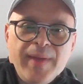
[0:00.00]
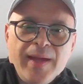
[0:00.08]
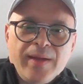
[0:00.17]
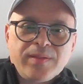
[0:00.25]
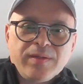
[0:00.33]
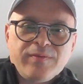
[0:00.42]

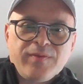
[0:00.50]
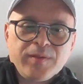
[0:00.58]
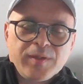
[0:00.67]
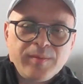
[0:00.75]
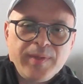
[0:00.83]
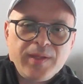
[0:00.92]
amount of
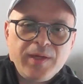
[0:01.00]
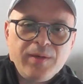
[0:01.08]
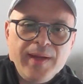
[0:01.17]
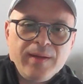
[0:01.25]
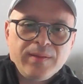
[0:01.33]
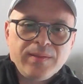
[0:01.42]
vulnerability
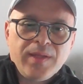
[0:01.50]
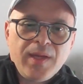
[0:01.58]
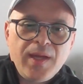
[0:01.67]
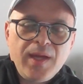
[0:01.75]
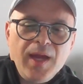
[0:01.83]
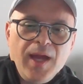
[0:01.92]
around
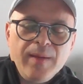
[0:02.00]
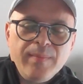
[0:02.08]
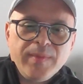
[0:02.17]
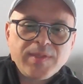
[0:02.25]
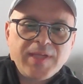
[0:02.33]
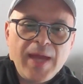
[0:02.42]

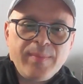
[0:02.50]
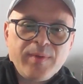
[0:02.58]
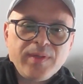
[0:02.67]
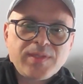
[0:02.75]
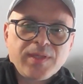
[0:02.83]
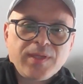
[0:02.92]
um,
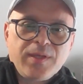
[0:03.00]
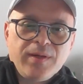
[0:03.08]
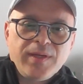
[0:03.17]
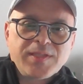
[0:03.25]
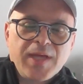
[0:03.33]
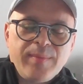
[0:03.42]
cyber
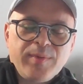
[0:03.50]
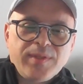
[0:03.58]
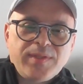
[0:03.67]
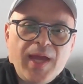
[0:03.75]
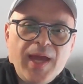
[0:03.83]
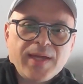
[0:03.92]
security, cyber
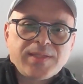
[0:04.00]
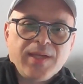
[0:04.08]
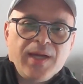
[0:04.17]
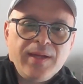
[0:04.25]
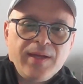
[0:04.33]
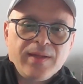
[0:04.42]

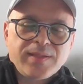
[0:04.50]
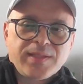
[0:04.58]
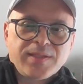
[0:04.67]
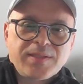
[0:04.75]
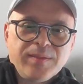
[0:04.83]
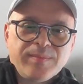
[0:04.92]
attacks on health
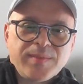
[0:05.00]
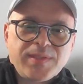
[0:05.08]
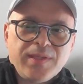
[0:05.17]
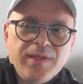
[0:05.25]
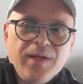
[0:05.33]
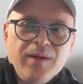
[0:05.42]

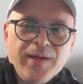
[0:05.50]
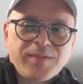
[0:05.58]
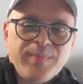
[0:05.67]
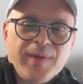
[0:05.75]
systems. You know, as